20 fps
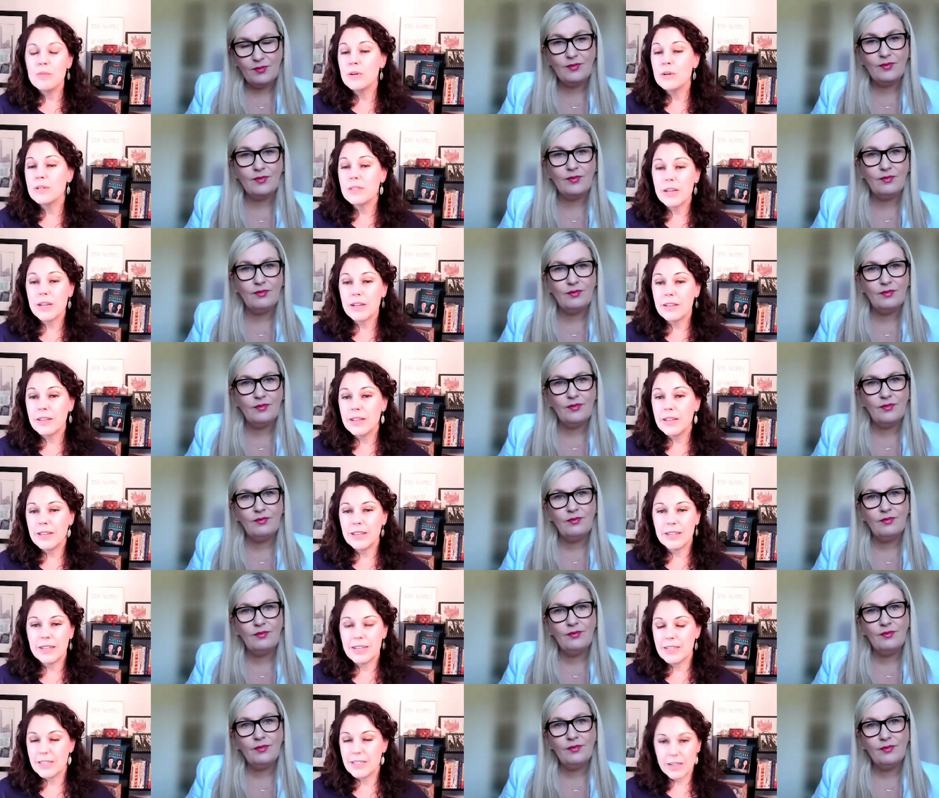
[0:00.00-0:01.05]
Speaker 1: most likely,
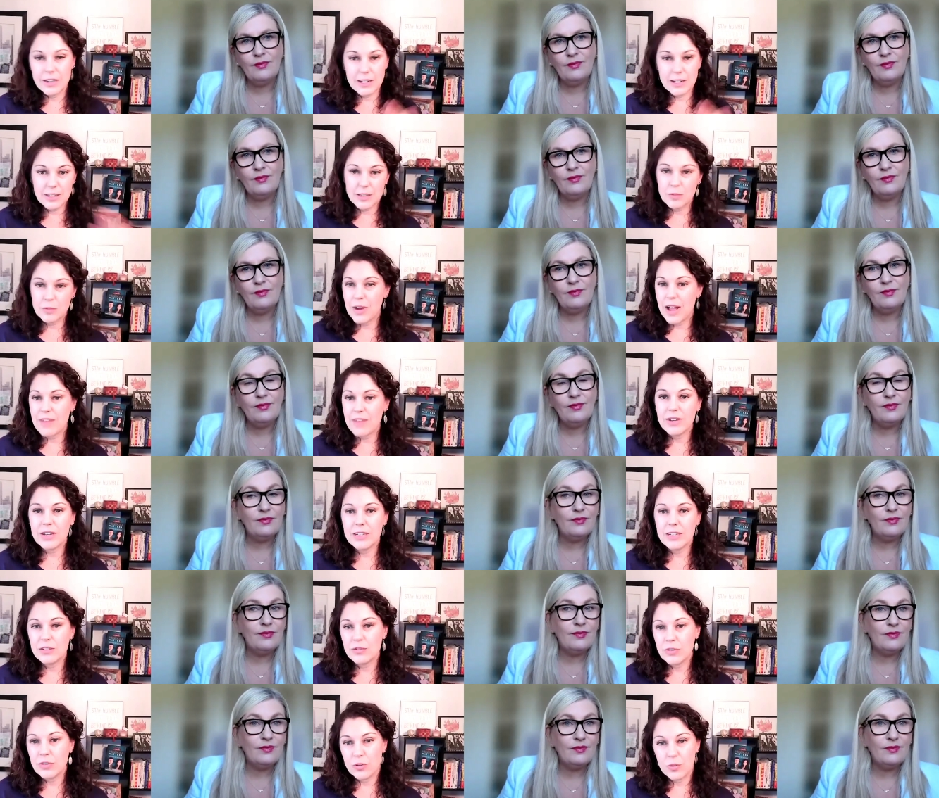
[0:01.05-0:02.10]
like I said, customer advocates
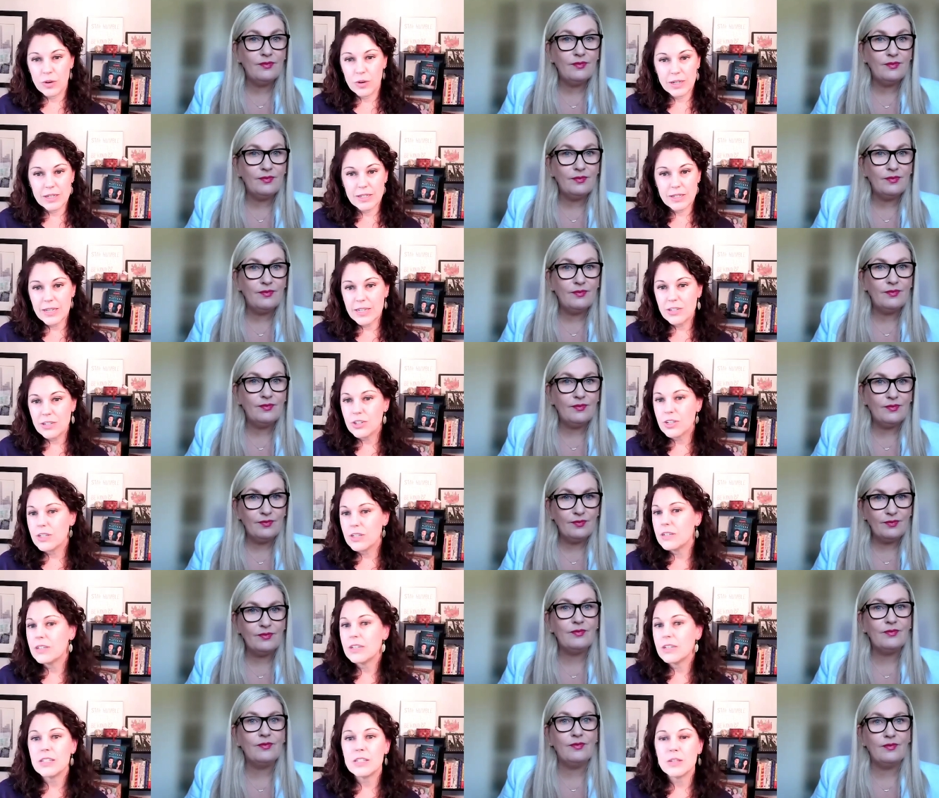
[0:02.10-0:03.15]
for their
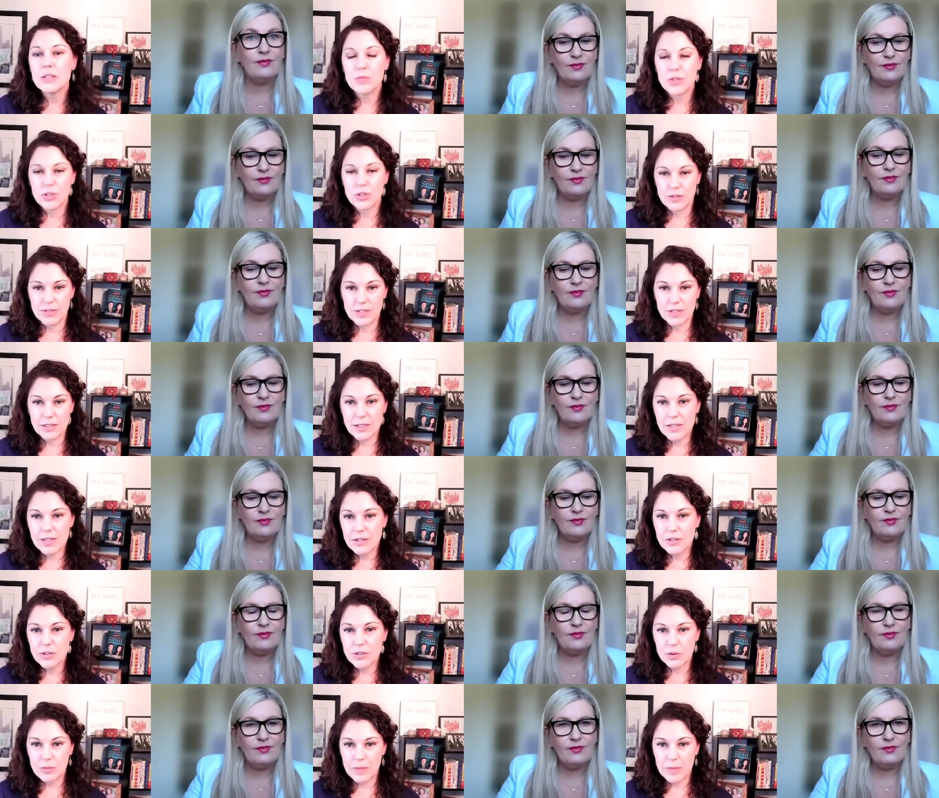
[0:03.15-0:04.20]
organization, customer service
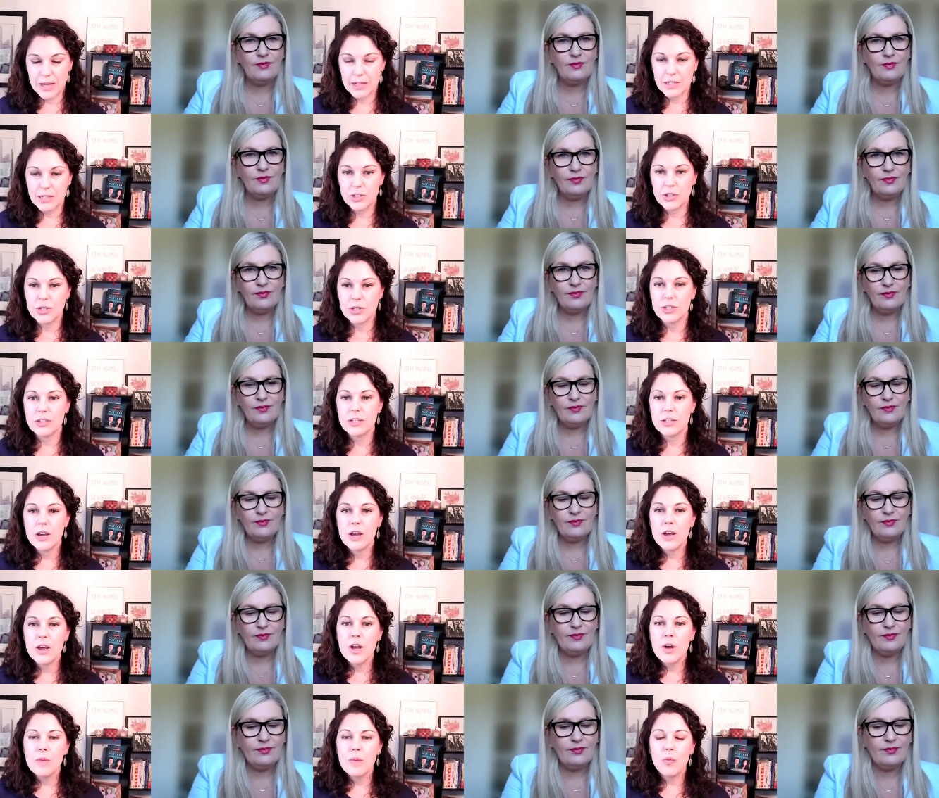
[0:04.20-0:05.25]
leaders or managers.
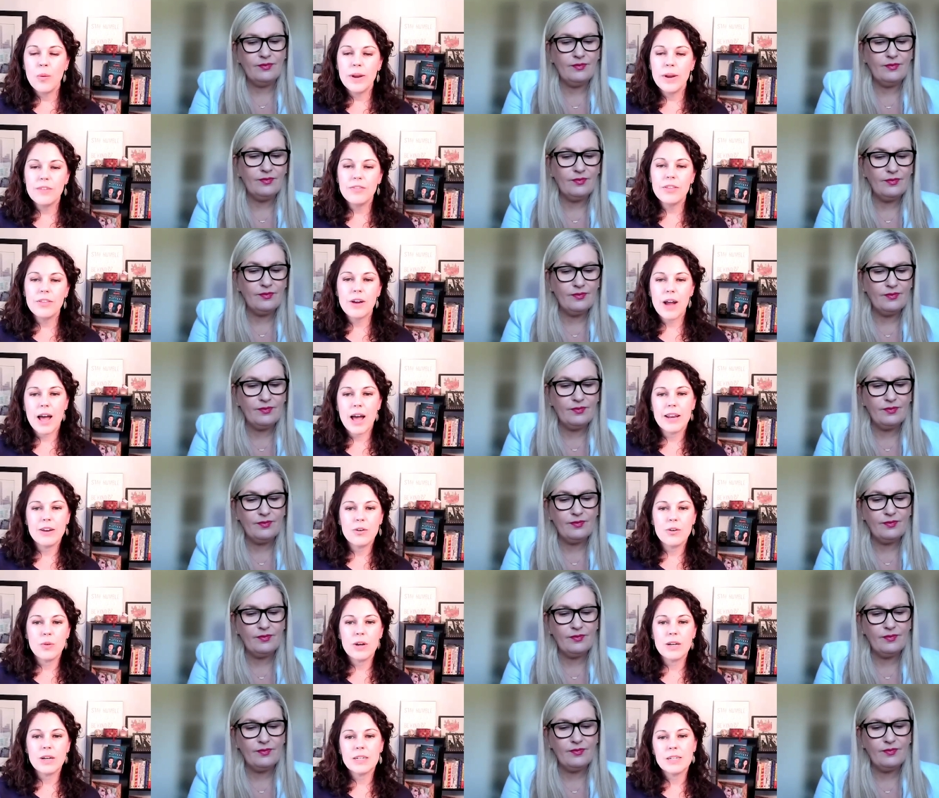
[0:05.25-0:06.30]
What if they're at an
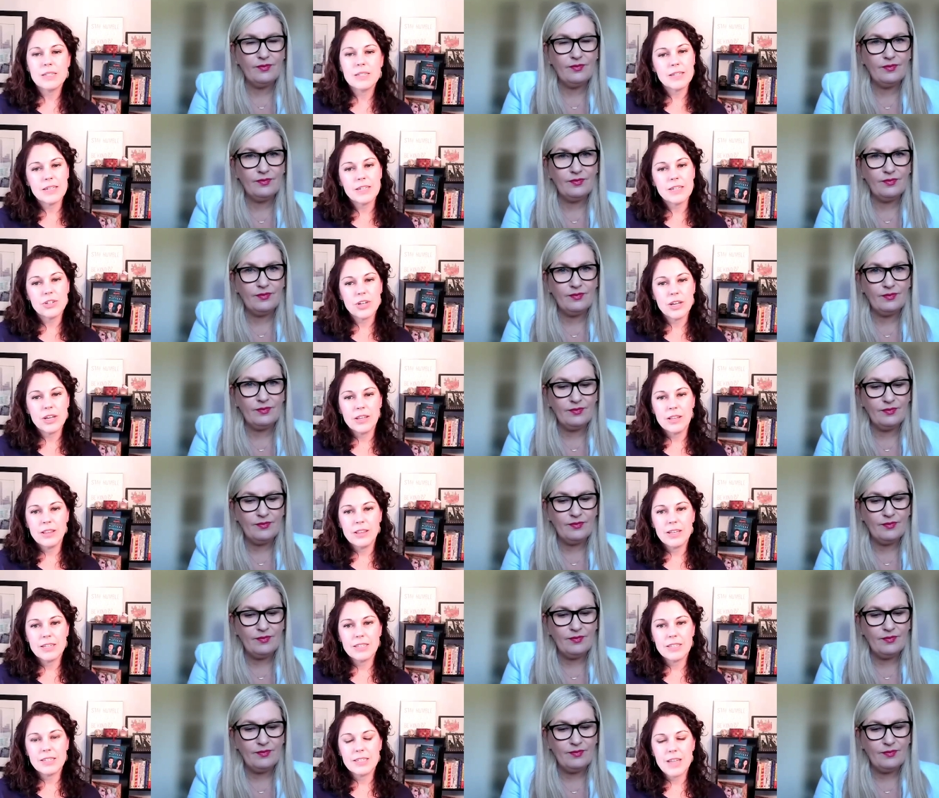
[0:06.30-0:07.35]
organization
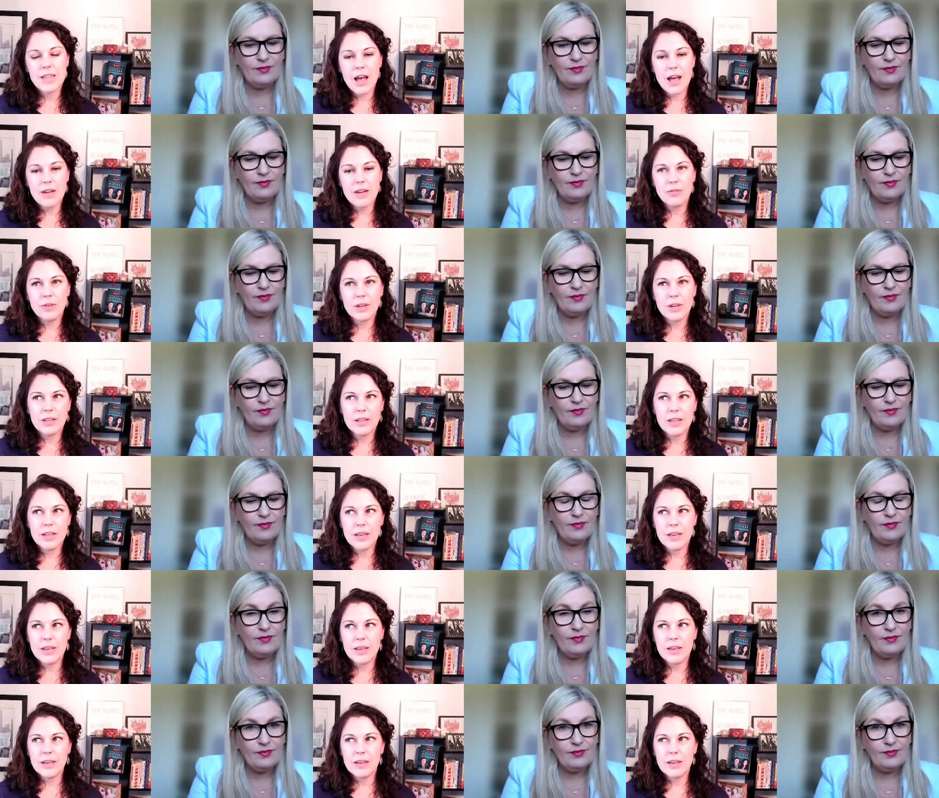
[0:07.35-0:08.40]
that's not
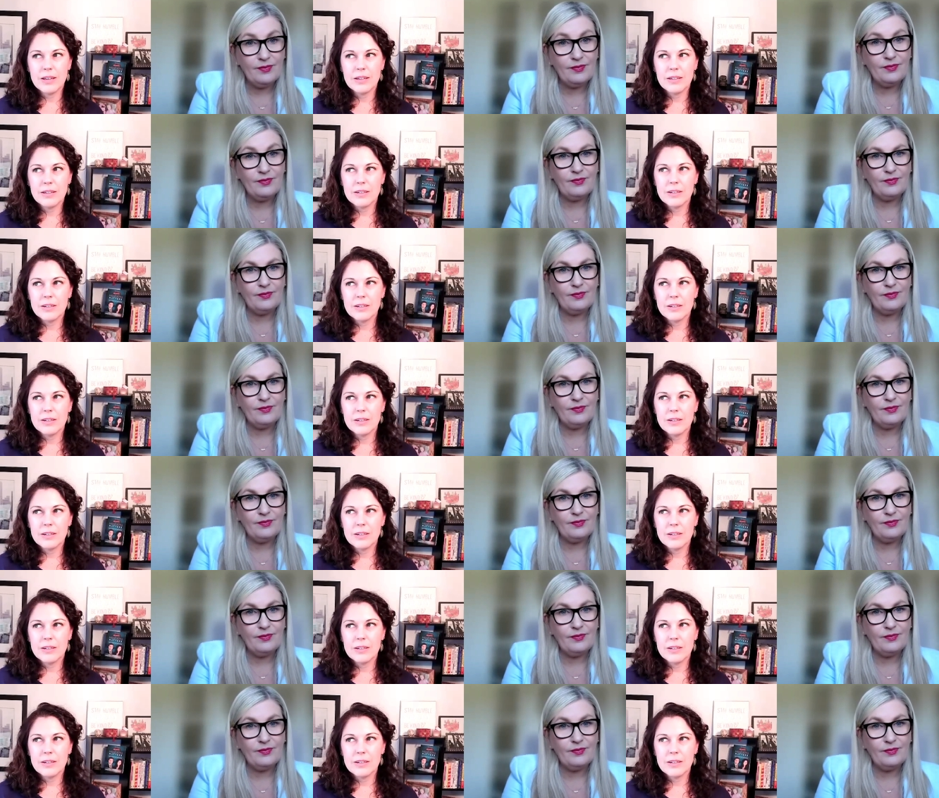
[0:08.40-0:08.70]
really